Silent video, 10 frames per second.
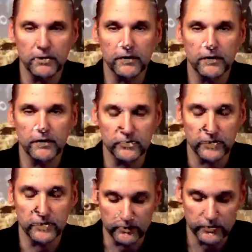Okay, and we can
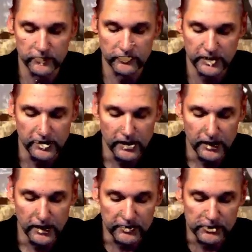see these
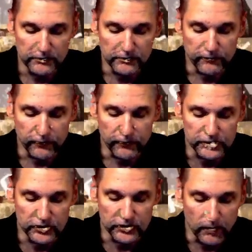verses from
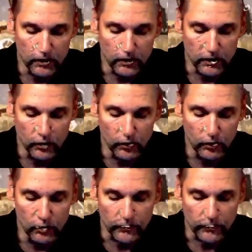all over
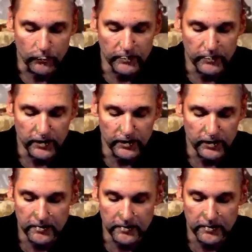Isaiah
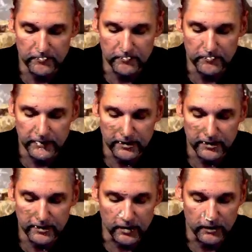that uh, we
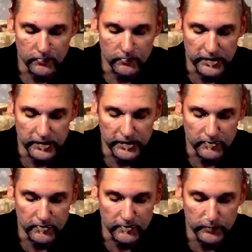can we
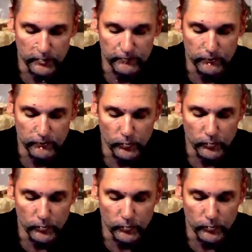weave together